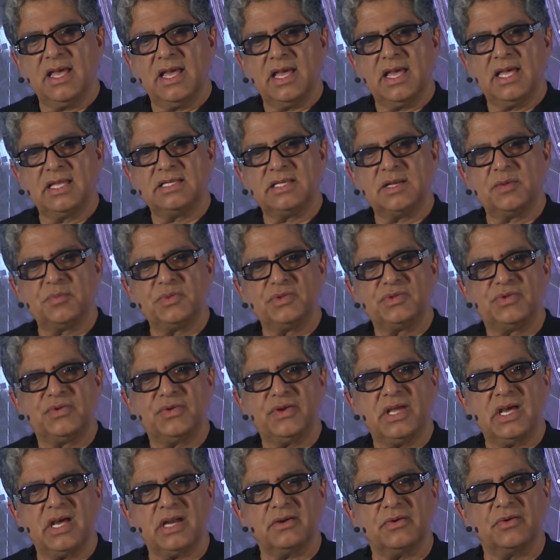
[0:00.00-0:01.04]
And number
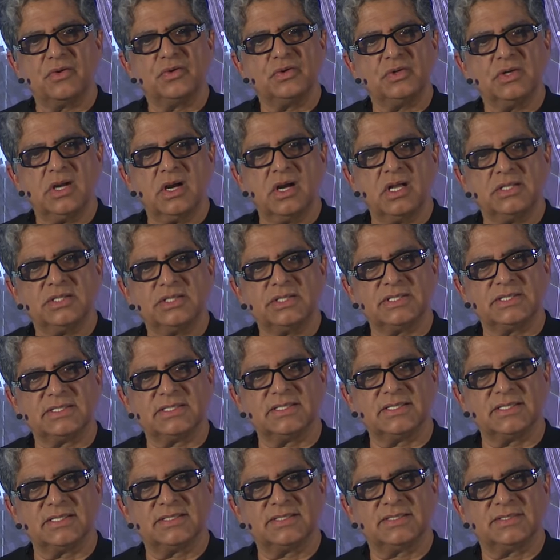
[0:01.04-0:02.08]
three, our own
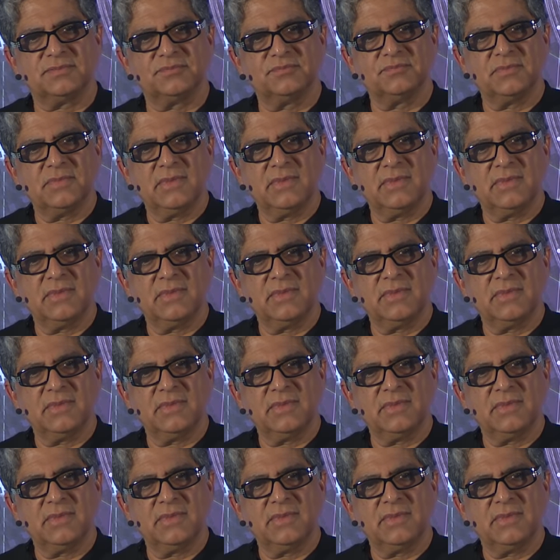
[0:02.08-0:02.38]
consciousness.